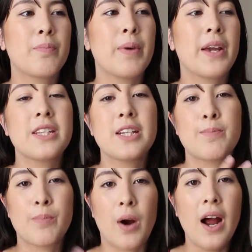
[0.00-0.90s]
because it's
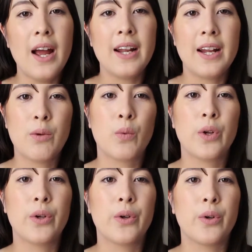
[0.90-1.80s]
bright, it
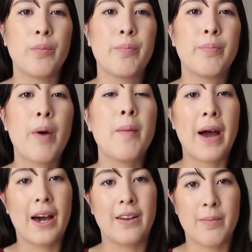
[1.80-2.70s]
will pop
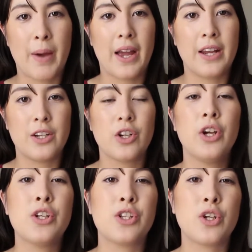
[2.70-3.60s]
out of the page.
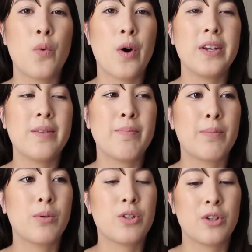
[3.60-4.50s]
So you want
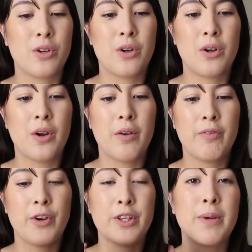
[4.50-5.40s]
people to
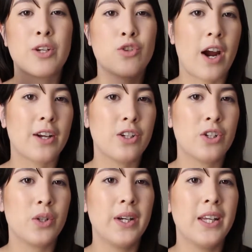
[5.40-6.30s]
first be attracted
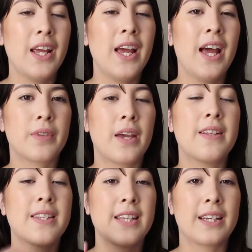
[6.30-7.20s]
to it, and
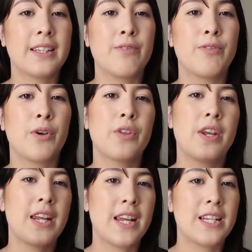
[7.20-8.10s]
then secondly feel the
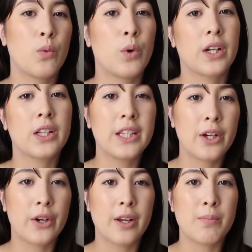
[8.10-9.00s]
need to want to
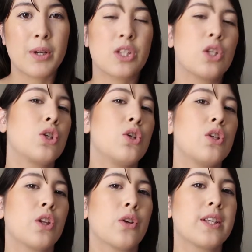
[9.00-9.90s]
click on it, because it's
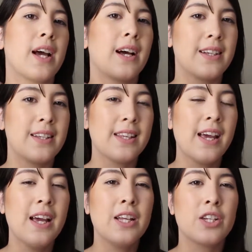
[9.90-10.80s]
using those colors
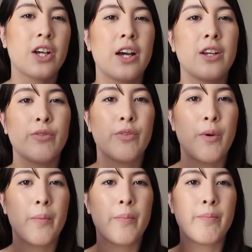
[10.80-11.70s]
to kind of
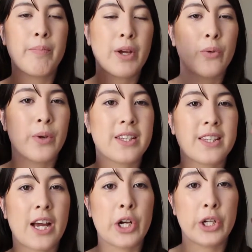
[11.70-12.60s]
meddle with the
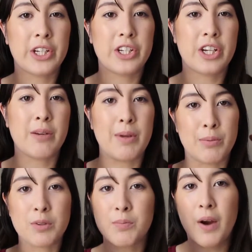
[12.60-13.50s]
psychology in
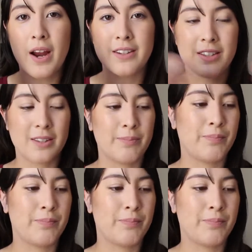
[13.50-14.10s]
people's brains.